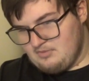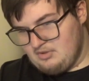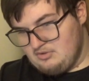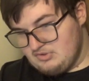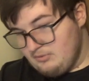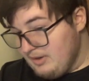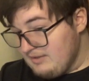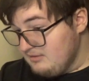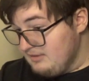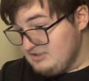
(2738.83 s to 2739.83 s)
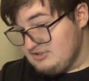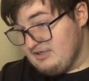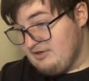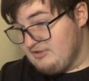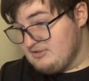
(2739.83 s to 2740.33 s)
So we're at the
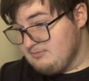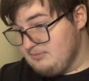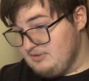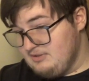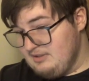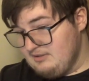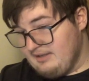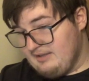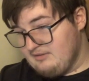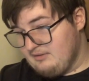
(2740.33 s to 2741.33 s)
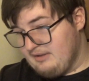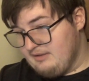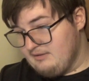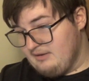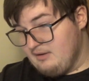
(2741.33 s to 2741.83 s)
legendaries. We're nearly at the
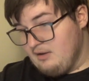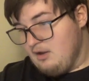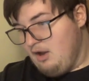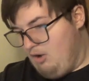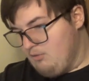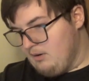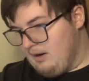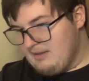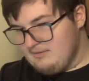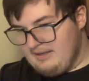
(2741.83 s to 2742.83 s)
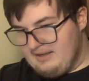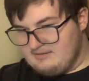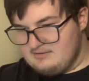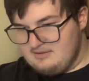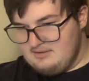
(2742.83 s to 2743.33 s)
we're at the
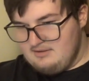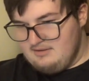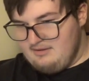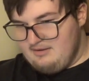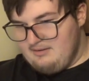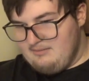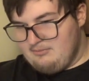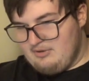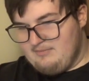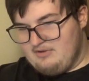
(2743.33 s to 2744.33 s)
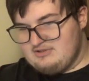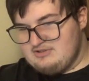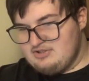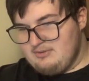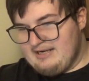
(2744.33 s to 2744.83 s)
end. Pretty much.
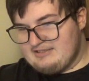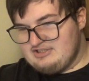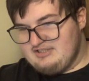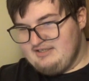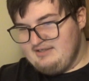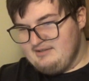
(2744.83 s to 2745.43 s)
Jirachi.